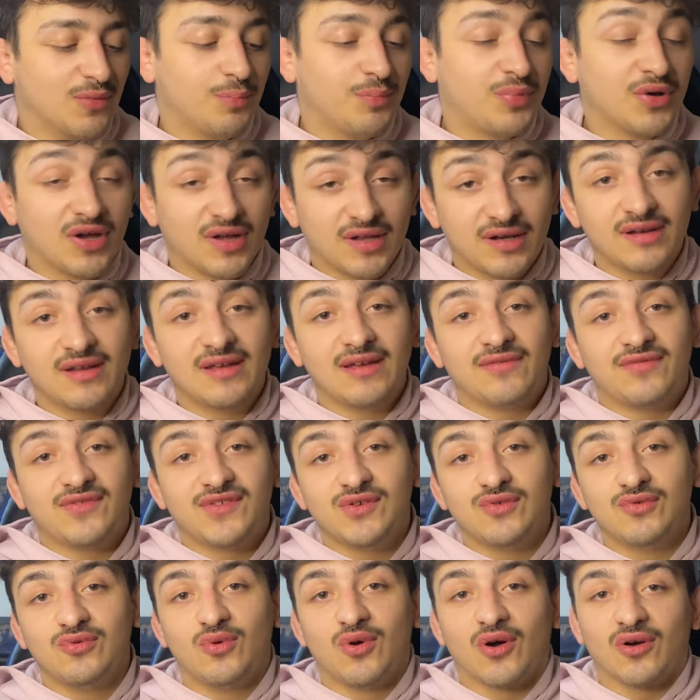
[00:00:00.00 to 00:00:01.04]
but if
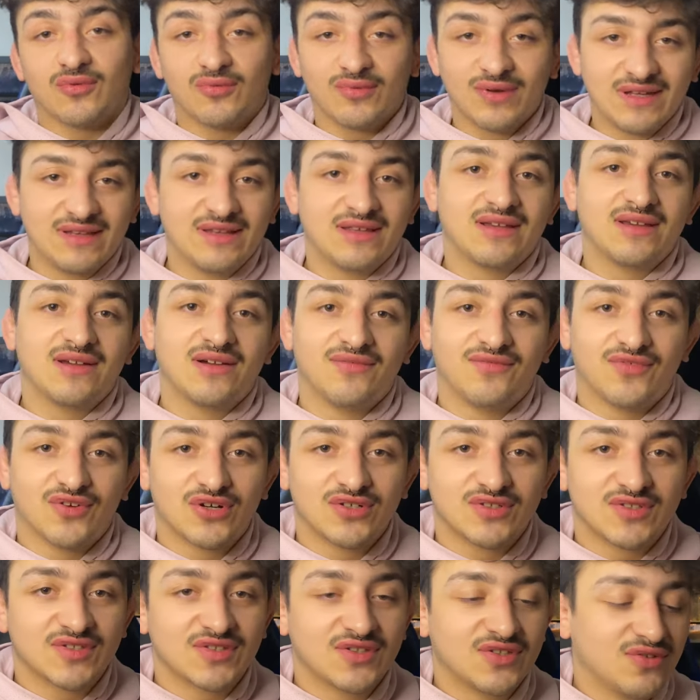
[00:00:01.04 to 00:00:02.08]
you are really
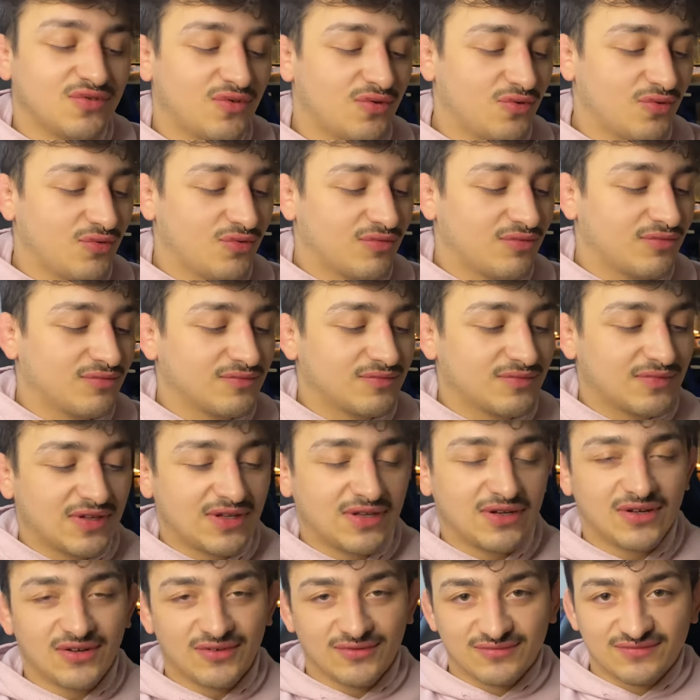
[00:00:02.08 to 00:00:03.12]
averse to, you
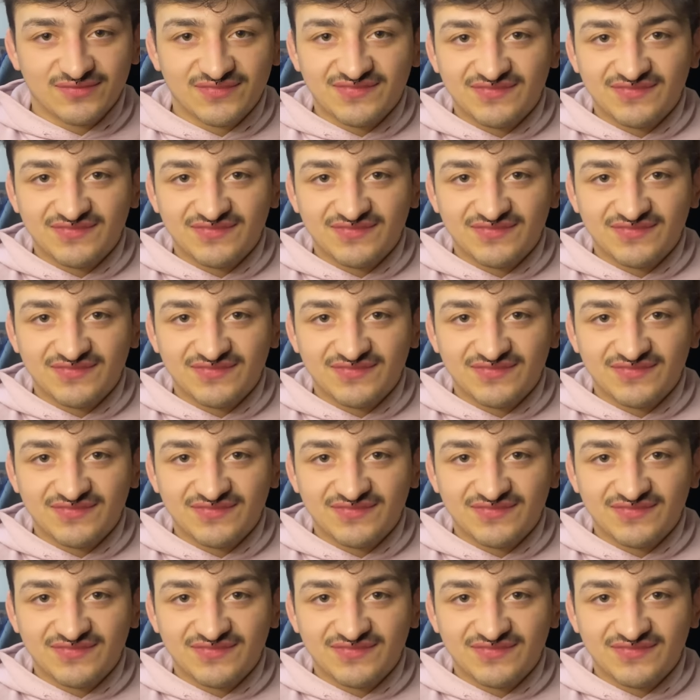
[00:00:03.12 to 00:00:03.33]
know,